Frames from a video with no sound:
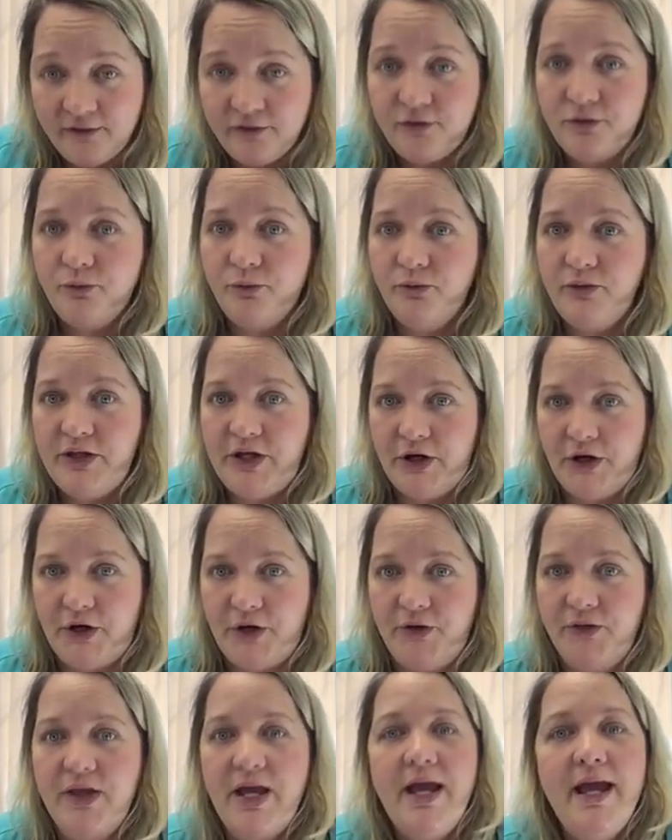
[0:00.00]
through the
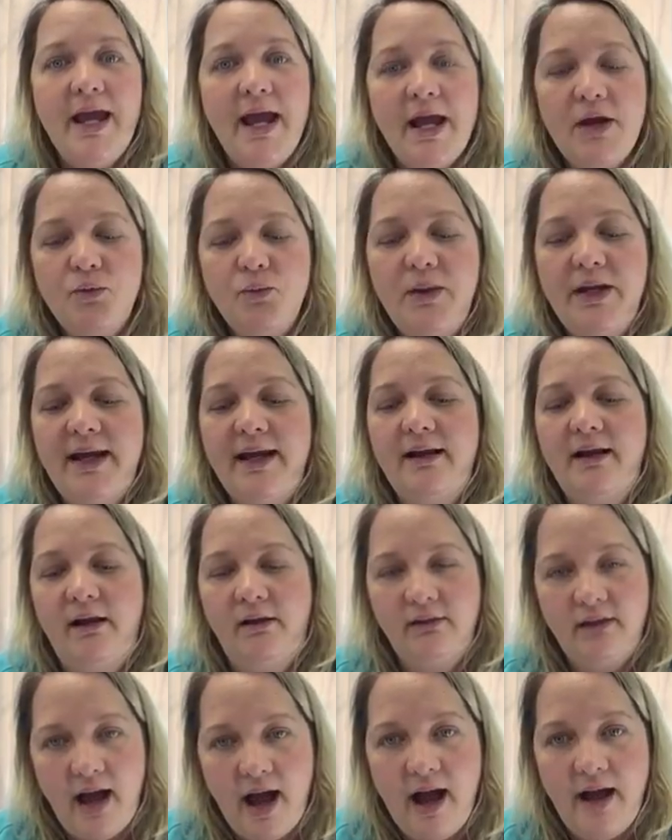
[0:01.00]
earth and we get a
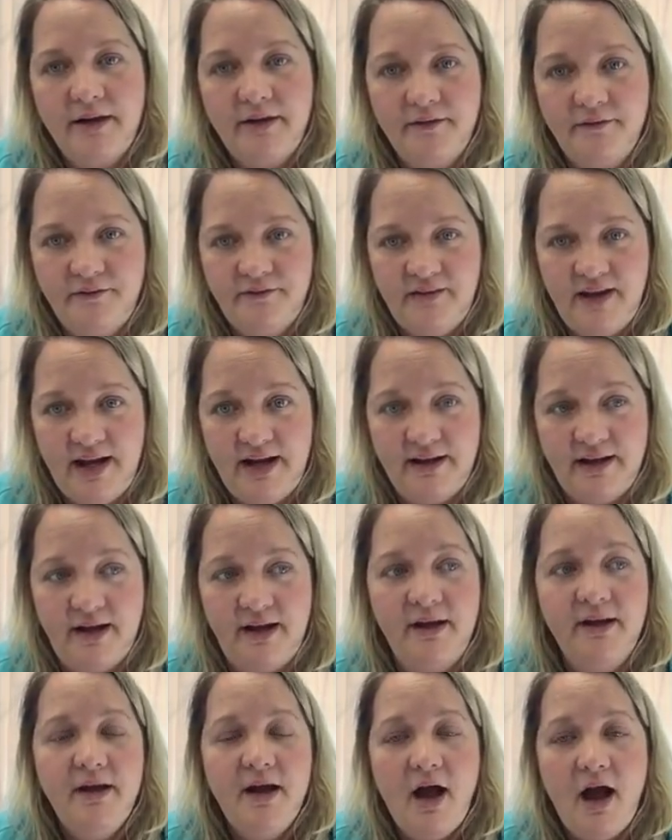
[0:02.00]
lot of data.
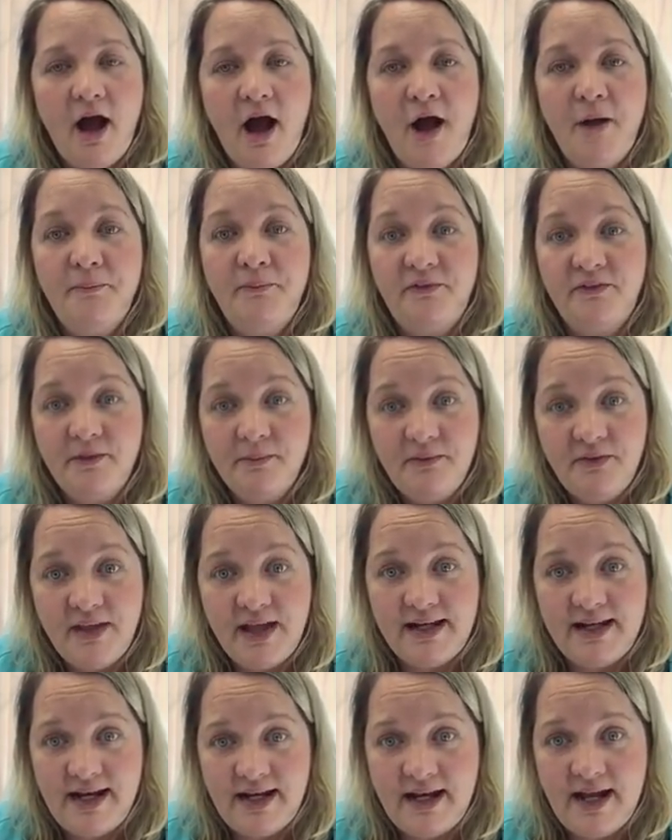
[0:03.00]
Some of
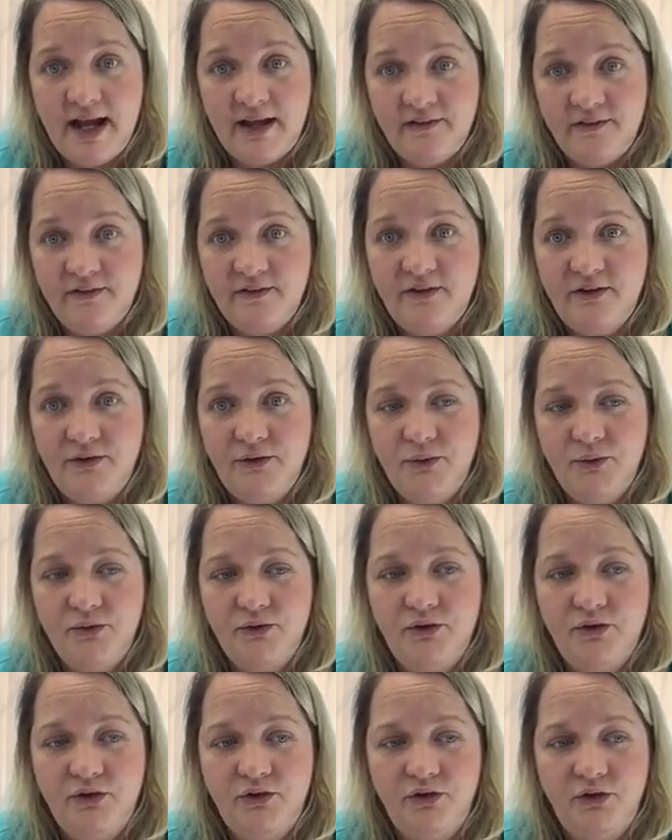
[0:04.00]
that data has to
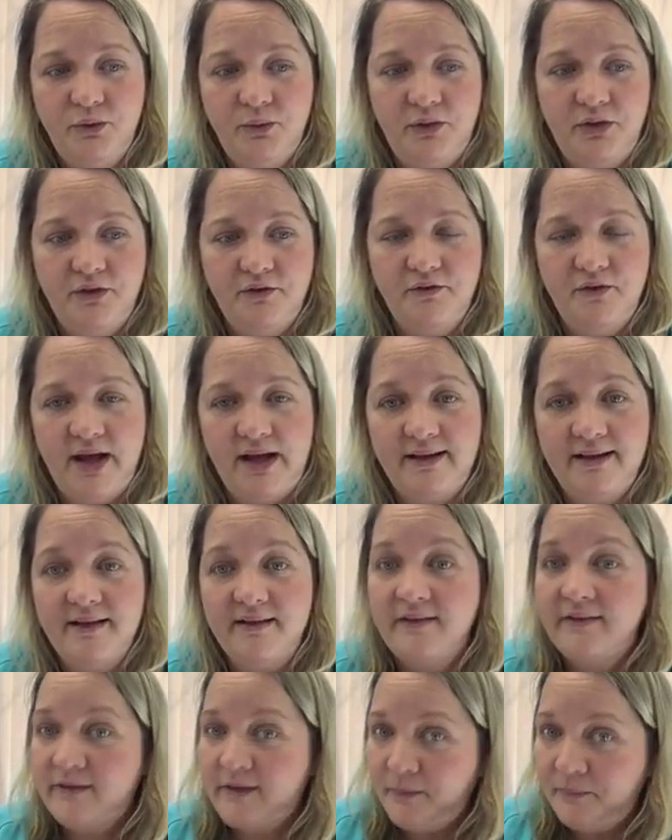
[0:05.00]
do with the fact
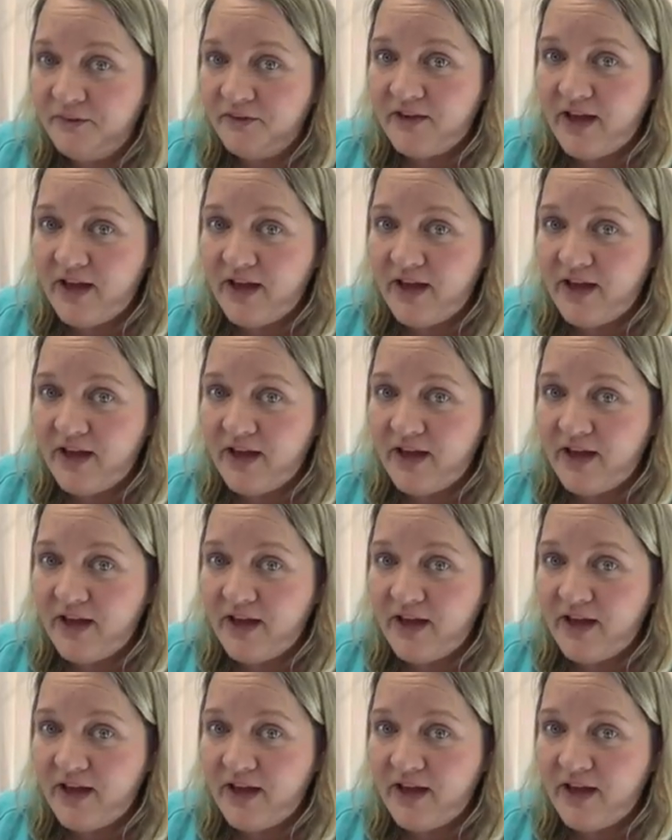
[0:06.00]
that some